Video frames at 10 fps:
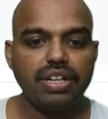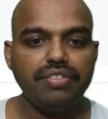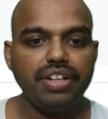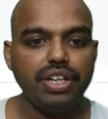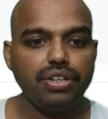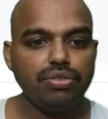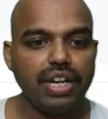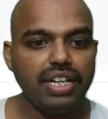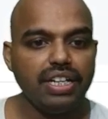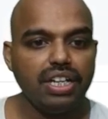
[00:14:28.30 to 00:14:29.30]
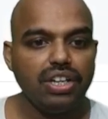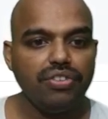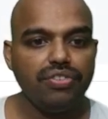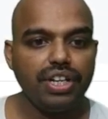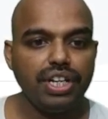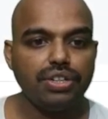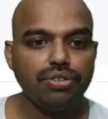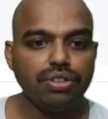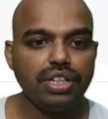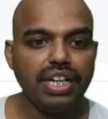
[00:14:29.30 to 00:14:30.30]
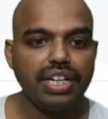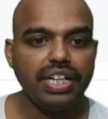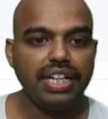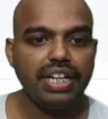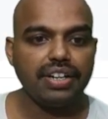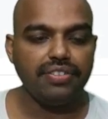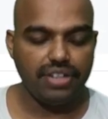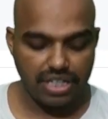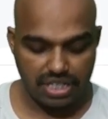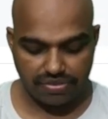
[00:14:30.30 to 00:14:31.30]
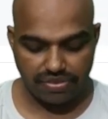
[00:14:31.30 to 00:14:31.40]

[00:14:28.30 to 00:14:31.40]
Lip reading: we need to add? We need to get init. First we